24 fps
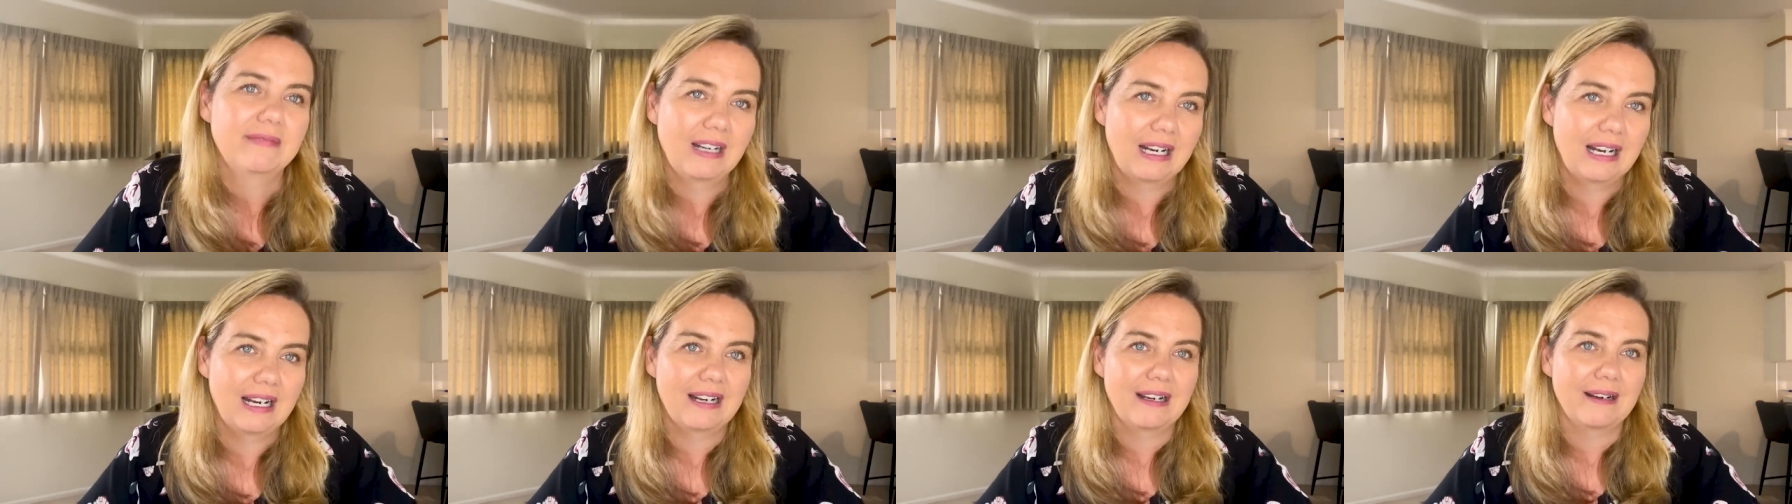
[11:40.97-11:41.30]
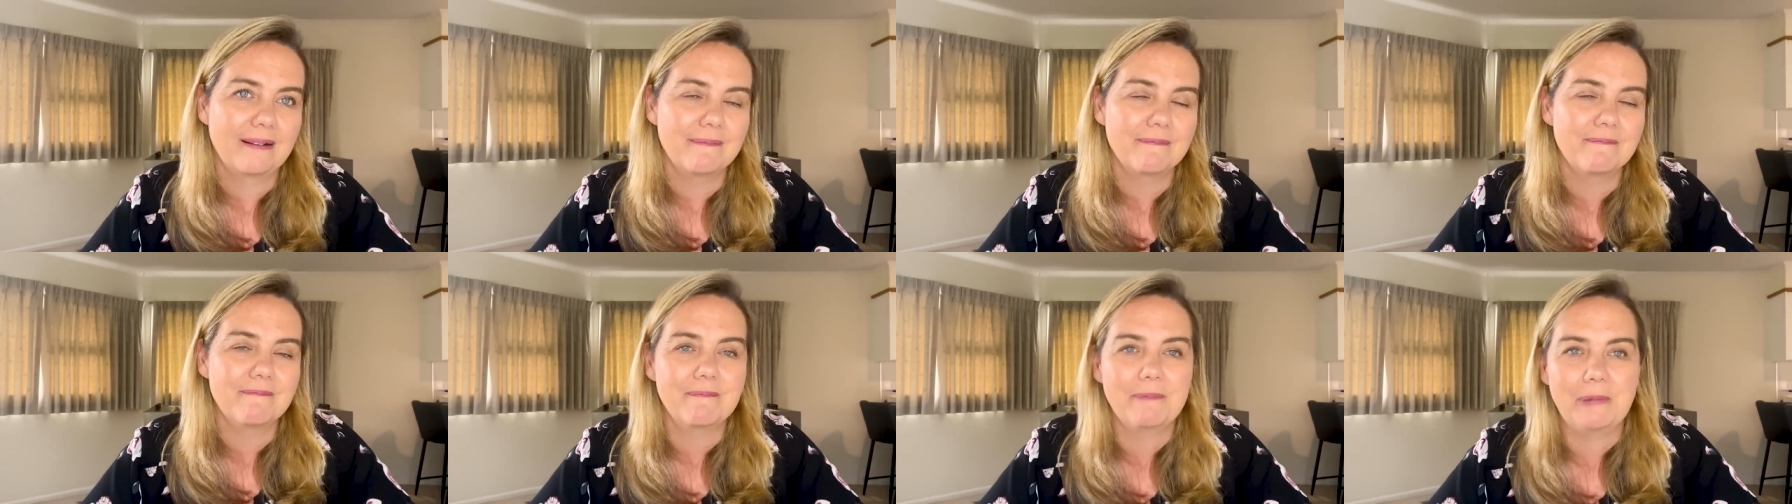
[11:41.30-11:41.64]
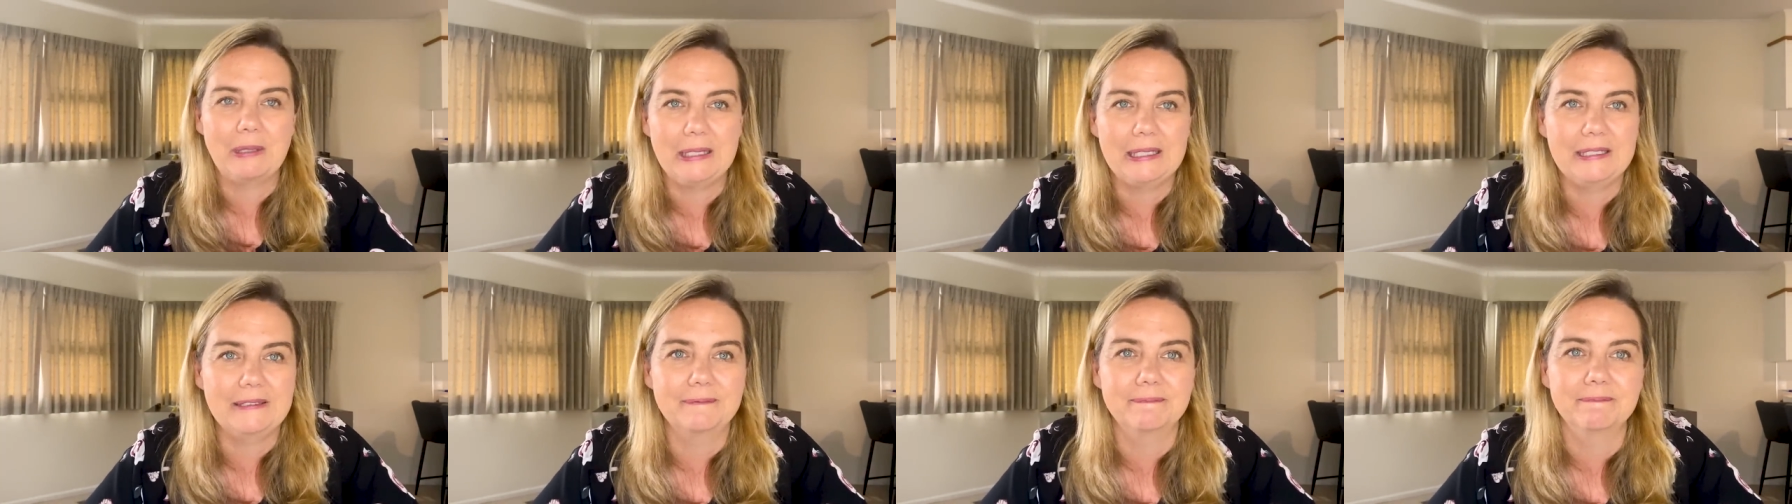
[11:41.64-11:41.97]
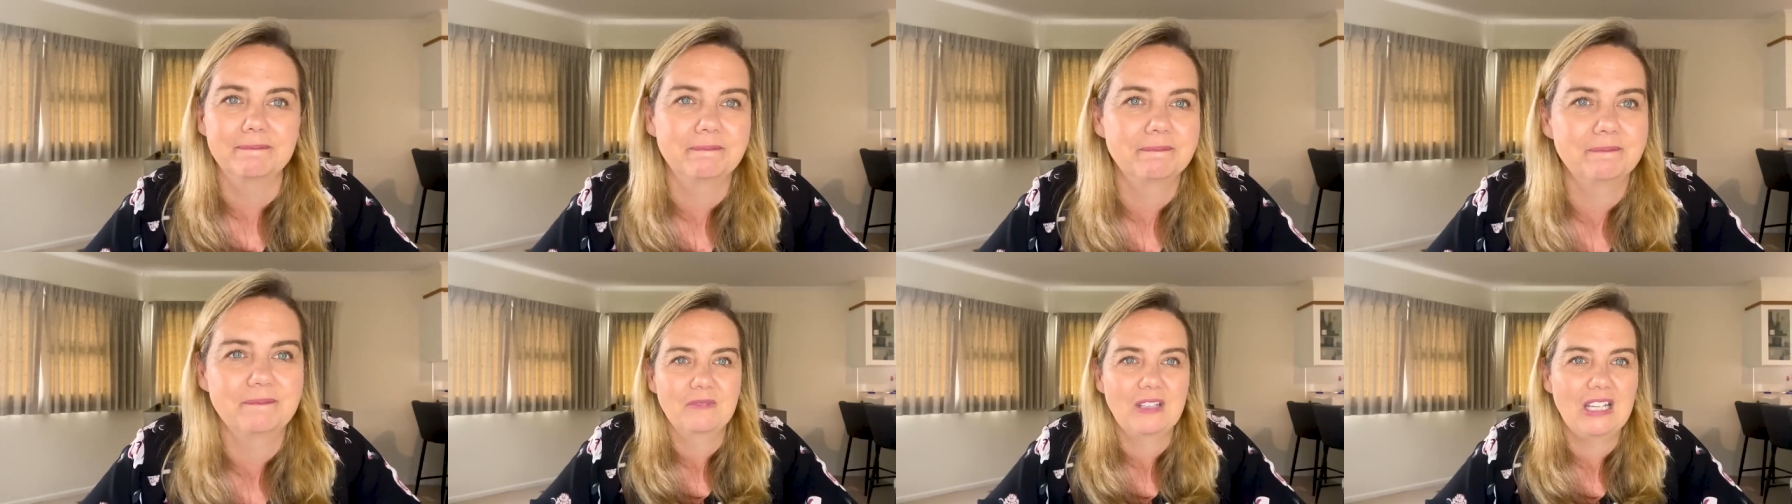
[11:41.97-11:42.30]
But
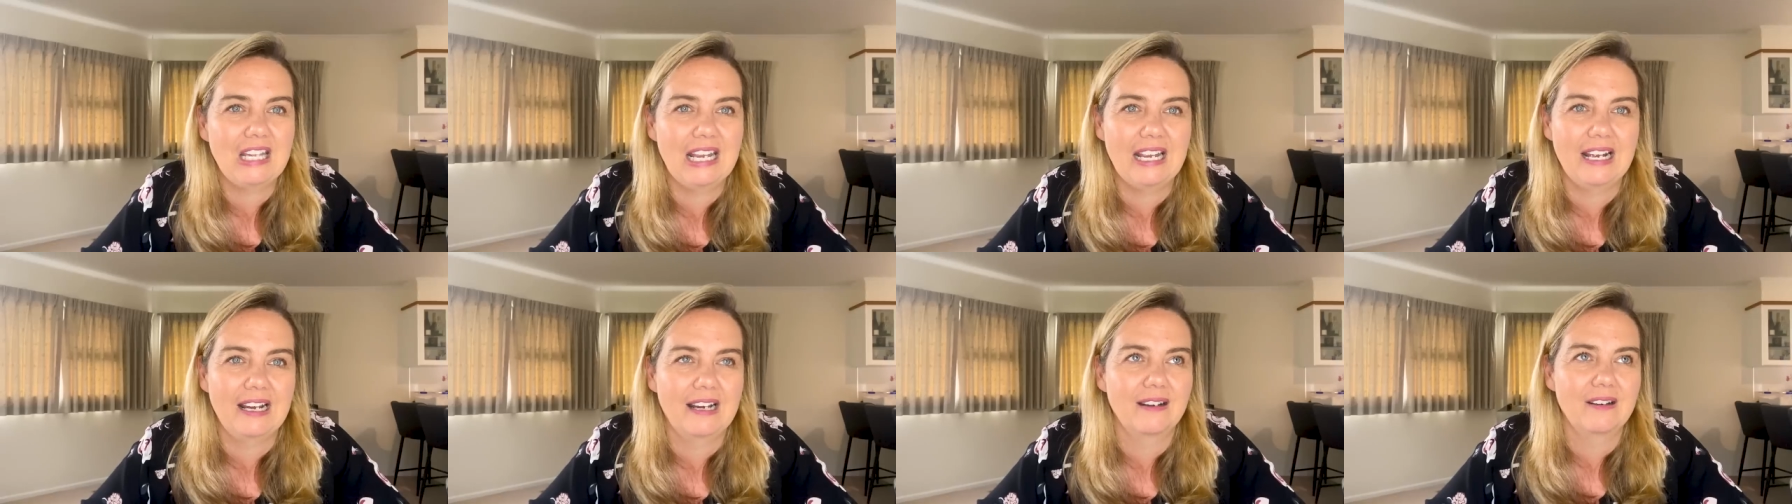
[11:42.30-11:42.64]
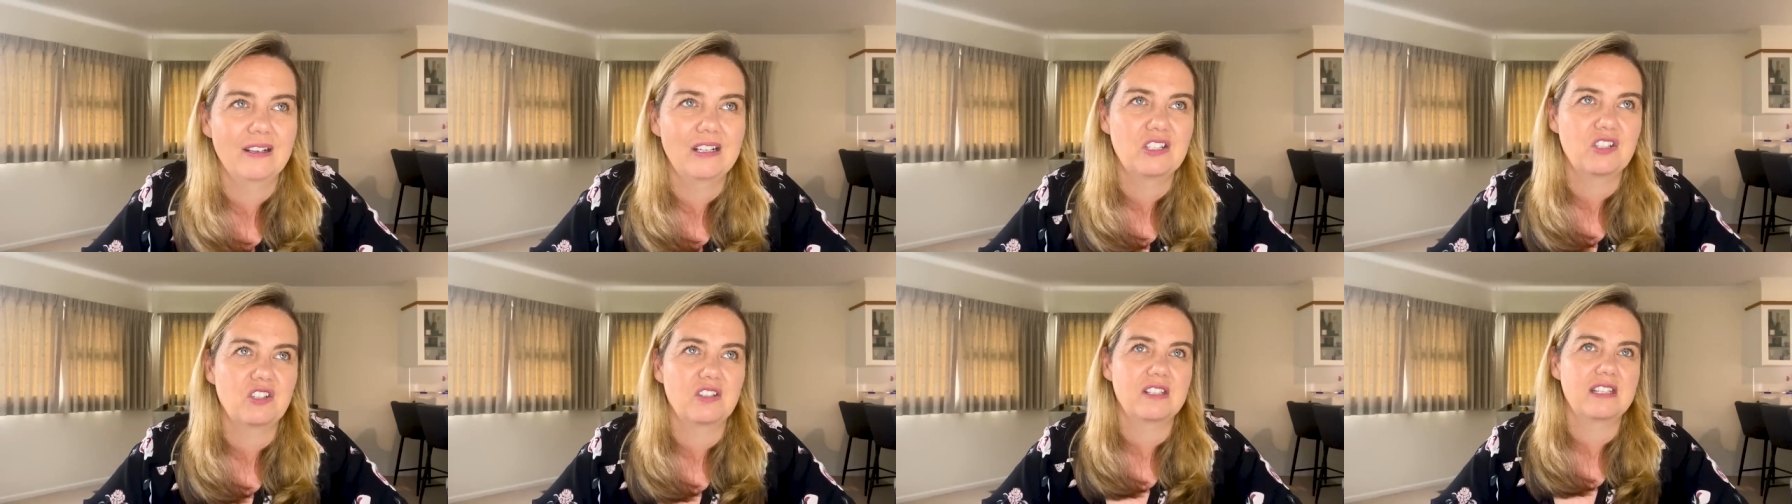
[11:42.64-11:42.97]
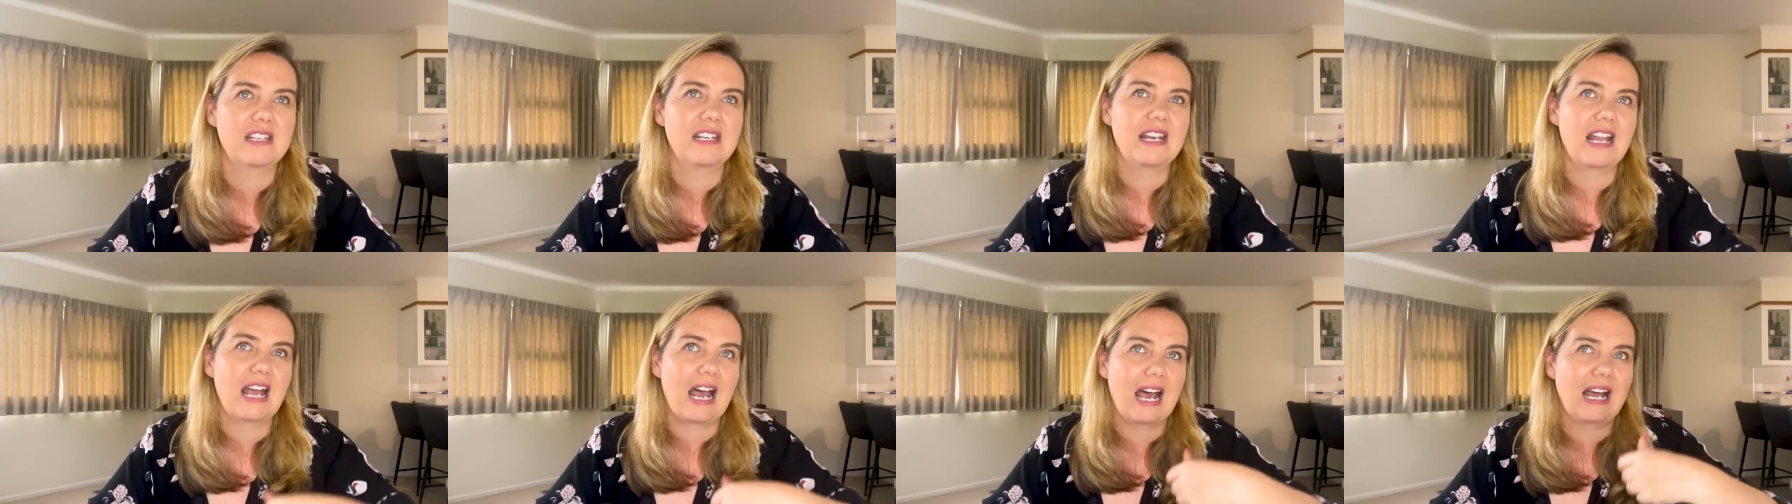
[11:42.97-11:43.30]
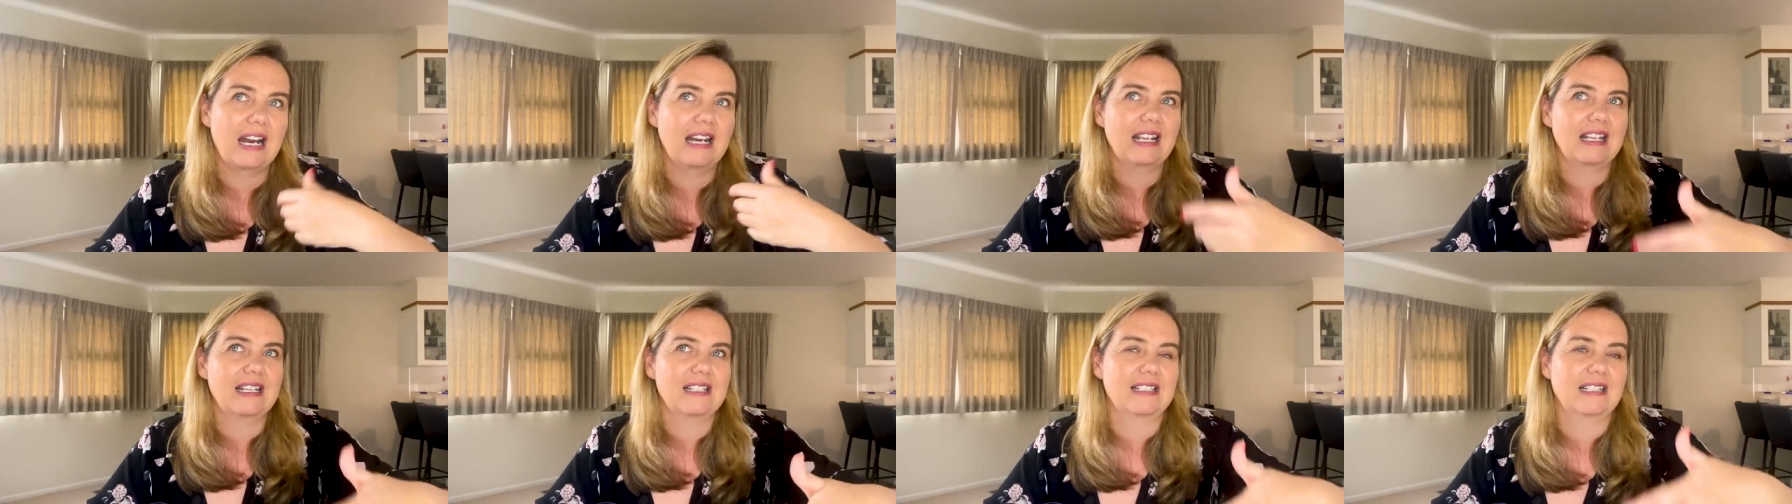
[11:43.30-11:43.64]
yeah, it's just
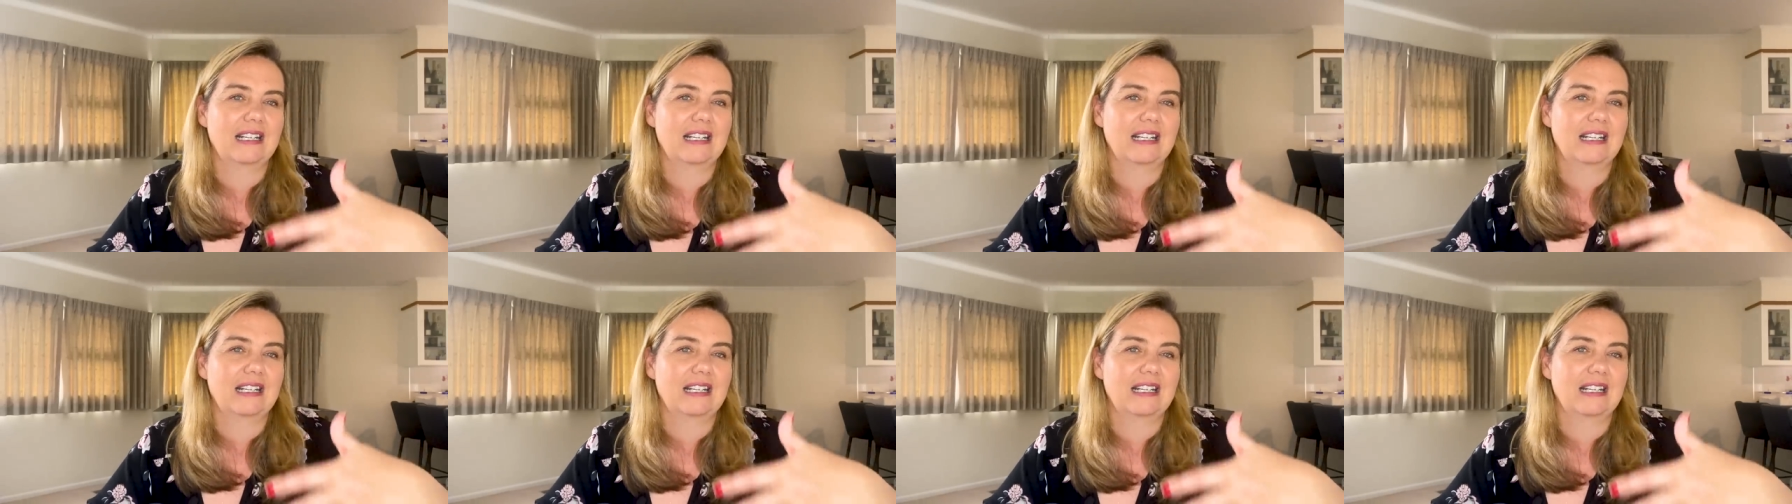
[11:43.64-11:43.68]
not as